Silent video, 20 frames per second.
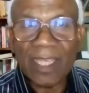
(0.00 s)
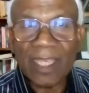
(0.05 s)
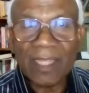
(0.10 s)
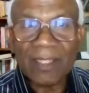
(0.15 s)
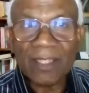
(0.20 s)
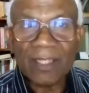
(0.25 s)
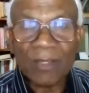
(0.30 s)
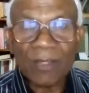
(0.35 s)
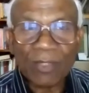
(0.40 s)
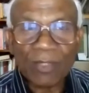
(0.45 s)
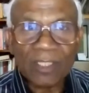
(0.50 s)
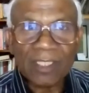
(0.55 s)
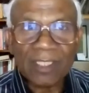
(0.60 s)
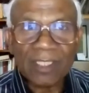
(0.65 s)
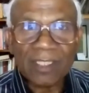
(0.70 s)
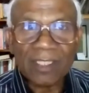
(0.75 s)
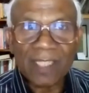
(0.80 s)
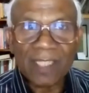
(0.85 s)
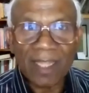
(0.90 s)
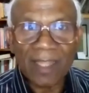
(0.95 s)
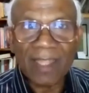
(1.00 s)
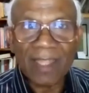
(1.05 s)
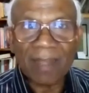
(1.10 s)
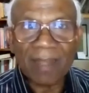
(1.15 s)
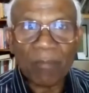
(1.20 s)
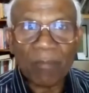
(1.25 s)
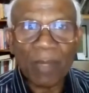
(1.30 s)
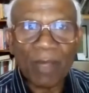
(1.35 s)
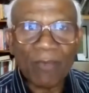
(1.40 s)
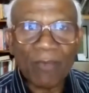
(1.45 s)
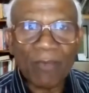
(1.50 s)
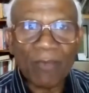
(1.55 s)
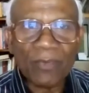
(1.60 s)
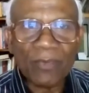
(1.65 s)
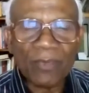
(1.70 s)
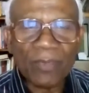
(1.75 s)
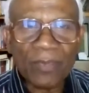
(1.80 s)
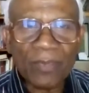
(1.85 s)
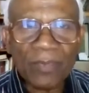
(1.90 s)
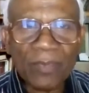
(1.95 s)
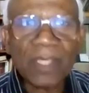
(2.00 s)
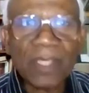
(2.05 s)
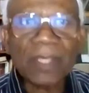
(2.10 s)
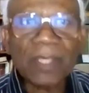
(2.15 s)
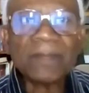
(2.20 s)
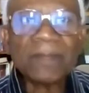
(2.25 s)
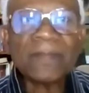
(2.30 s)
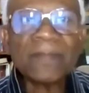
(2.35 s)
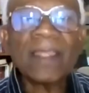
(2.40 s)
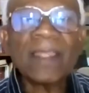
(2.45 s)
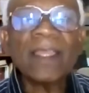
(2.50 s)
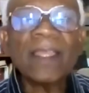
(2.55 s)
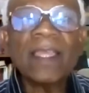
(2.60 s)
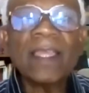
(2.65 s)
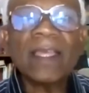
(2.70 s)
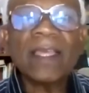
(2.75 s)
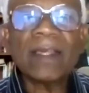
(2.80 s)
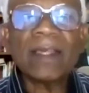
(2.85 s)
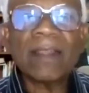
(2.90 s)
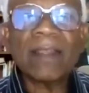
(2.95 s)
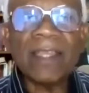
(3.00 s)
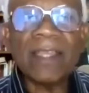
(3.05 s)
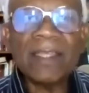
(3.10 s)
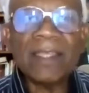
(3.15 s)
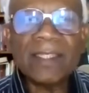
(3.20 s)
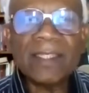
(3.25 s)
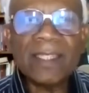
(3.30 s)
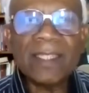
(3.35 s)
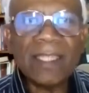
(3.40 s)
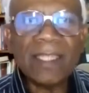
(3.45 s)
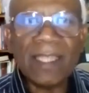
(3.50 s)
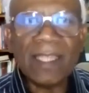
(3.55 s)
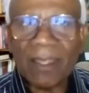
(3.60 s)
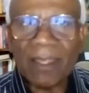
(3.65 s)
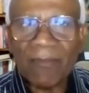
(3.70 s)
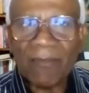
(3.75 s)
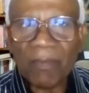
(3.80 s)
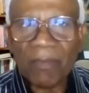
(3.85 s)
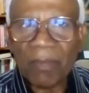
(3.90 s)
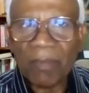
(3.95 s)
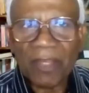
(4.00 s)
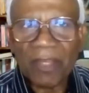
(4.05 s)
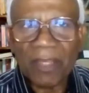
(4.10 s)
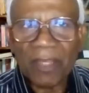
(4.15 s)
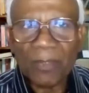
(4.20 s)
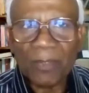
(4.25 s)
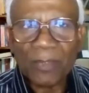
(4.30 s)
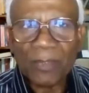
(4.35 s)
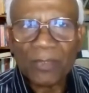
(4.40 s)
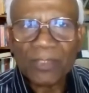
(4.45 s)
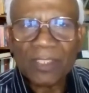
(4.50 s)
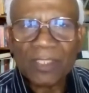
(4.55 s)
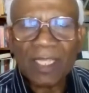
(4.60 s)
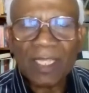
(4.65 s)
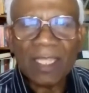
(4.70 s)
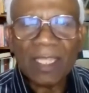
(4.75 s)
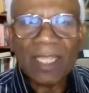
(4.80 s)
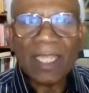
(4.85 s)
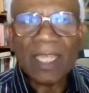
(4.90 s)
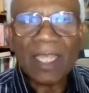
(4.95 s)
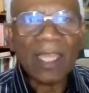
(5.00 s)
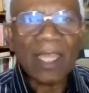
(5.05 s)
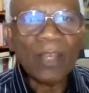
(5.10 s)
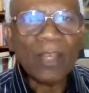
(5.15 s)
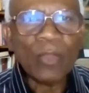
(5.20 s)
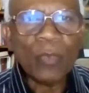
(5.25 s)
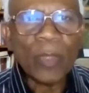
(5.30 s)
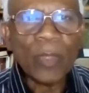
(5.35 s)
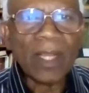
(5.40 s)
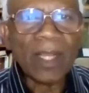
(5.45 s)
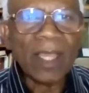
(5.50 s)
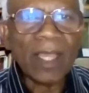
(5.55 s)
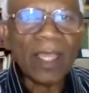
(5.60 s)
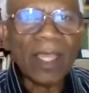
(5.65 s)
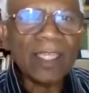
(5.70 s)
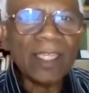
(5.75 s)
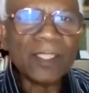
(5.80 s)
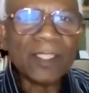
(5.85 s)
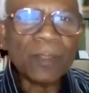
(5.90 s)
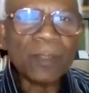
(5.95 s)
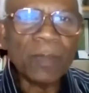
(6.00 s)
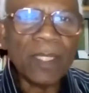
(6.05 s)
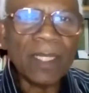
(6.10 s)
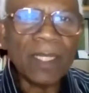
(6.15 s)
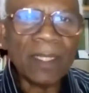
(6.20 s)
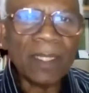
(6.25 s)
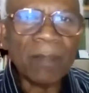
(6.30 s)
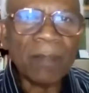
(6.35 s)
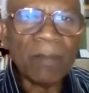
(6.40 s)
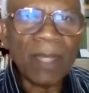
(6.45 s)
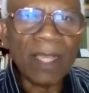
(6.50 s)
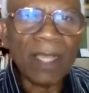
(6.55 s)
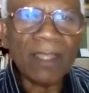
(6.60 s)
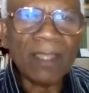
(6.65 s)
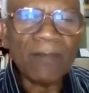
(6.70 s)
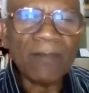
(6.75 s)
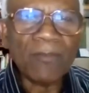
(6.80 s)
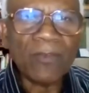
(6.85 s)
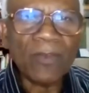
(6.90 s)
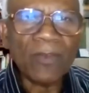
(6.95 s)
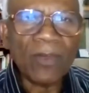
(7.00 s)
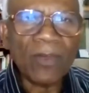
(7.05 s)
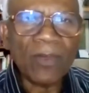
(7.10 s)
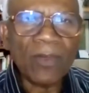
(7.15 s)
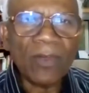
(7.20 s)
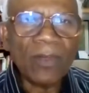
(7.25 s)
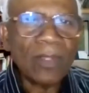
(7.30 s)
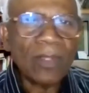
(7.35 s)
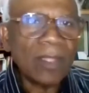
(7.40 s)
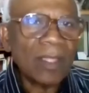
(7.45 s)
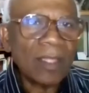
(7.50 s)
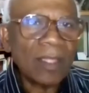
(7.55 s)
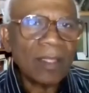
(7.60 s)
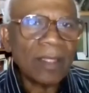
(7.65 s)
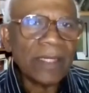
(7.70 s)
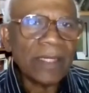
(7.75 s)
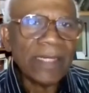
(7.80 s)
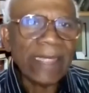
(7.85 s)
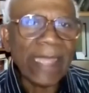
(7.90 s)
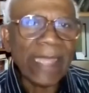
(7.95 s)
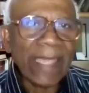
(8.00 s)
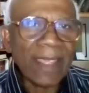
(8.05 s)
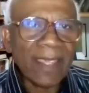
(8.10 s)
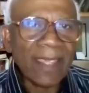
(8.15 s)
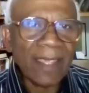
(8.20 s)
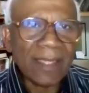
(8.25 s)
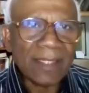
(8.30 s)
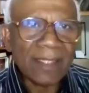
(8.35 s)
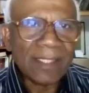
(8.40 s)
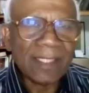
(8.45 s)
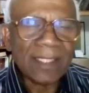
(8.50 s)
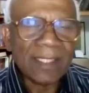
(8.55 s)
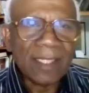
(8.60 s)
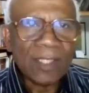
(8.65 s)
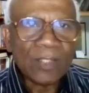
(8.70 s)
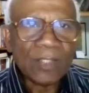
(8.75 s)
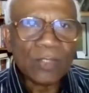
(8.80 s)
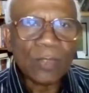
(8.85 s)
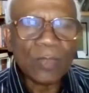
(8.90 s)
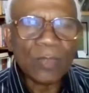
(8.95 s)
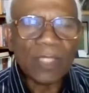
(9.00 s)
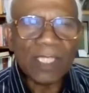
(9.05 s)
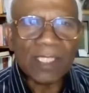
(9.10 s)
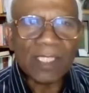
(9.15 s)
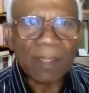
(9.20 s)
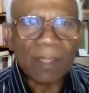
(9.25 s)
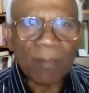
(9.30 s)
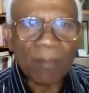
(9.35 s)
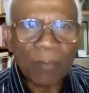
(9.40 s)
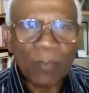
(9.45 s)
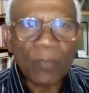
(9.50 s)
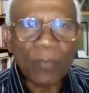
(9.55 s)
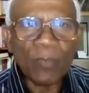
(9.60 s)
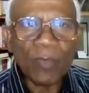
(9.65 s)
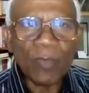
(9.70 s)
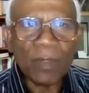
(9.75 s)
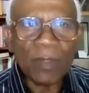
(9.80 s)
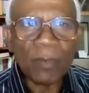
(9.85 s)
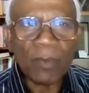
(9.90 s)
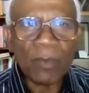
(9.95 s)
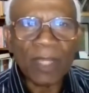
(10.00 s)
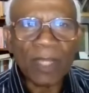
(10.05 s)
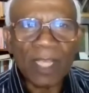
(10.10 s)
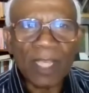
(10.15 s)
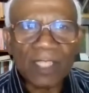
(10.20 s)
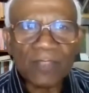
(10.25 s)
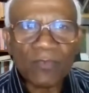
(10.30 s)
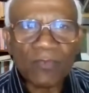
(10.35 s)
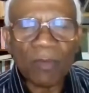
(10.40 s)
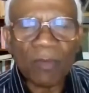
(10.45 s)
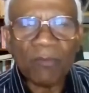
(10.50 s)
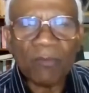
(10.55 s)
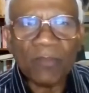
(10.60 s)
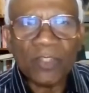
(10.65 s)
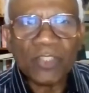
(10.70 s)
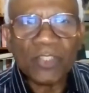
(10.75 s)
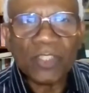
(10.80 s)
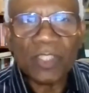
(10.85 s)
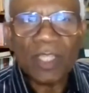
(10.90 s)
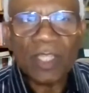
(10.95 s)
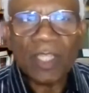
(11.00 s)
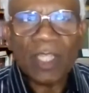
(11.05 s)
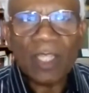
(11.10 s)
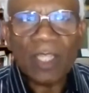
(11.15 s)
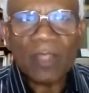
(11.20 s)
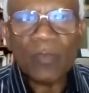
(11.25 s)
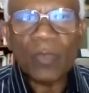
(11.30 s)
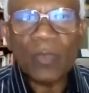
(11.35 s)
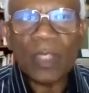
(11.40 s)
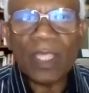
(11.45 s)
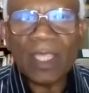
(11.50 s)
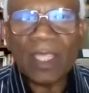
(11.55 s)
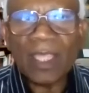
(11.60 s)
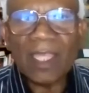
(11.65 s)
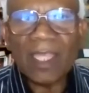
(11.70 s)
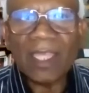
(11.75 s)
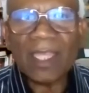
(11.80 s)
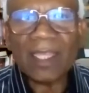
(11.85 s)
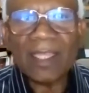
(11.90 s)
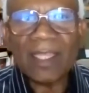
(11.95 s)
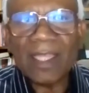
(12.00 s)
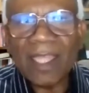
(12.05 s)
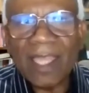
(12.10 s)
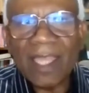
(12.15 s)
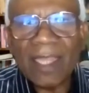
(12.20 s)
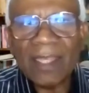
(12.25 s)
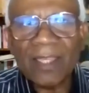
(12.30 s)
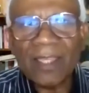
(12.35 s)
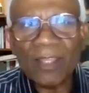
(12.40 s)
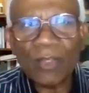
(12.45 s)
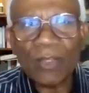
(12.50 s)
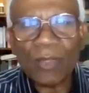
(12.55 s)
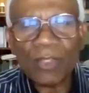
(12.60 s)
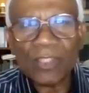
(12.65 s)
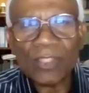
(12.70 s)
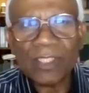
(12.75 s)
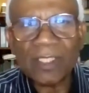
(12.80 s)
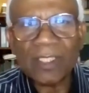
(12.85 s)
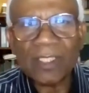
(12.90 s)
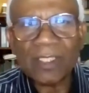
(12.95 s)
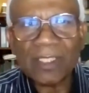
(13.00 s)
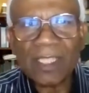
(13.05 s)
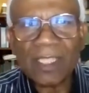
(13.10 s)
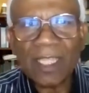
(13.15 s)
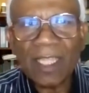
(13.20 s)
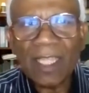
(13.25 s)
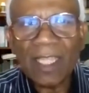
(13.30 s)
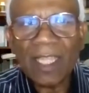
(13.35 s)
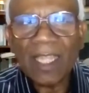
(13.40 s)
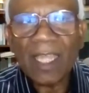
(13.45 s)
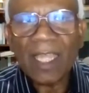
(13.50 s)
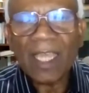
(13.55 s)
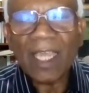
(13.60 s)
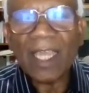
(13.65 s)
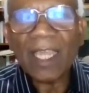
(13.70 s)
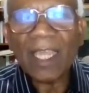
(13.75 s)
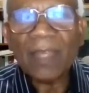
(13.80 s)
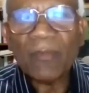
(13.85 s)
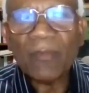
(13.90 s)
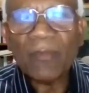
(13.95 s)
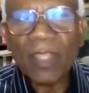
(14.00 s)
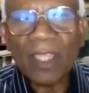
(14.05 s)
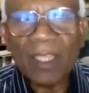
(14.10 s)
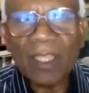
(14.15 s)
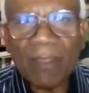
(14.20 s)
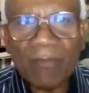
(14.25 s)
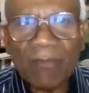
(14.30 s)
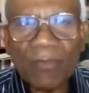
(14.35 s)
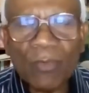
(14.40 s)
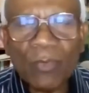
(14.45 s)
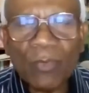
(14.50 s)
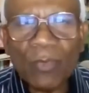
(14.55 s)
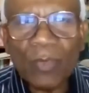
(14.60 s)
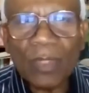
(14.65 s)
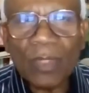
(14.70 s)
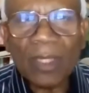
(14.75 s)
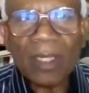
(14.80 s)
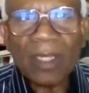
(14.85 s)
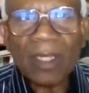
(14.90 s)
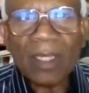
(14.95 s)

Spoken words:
antioxidants are that powerful, okay? A green tea, everybody knows. Aloe vera, it's been in the market for decades. So these are proven products from which we get the antioxidants, and we give you